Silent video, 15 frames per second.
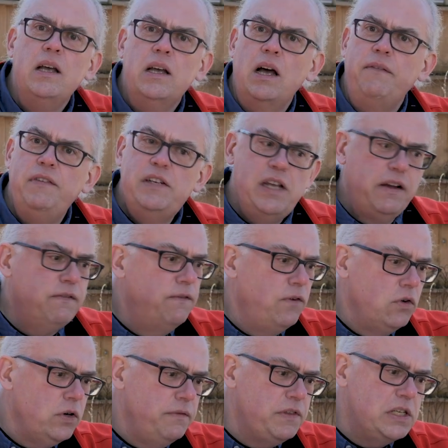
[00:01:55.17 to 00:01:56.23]
Uh, if you take
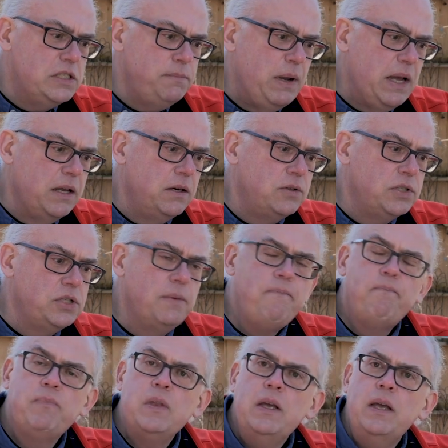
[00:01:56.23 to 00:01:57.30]
four of these panels,
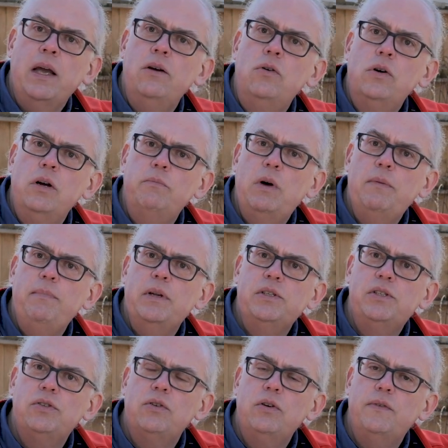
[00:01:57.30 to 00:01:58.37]
and hook them up in
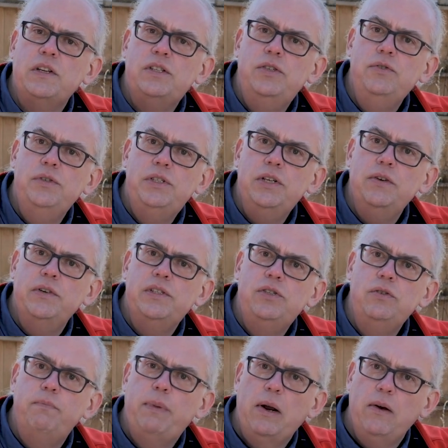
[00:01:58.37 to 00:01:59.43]
sort of a two series,
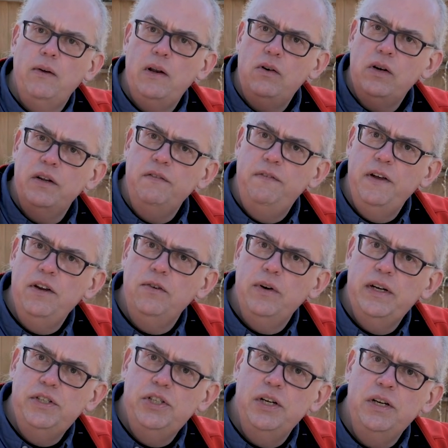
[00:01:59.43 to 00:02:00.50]
two parallel
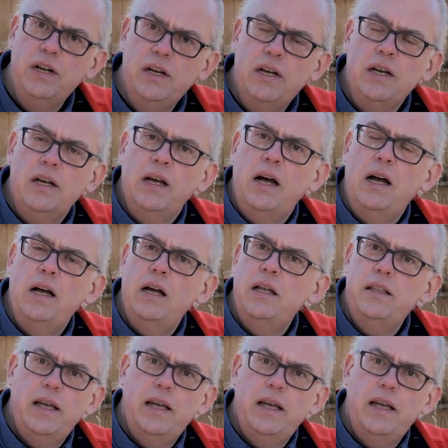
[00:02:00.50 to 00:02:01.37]
configuration. Uh,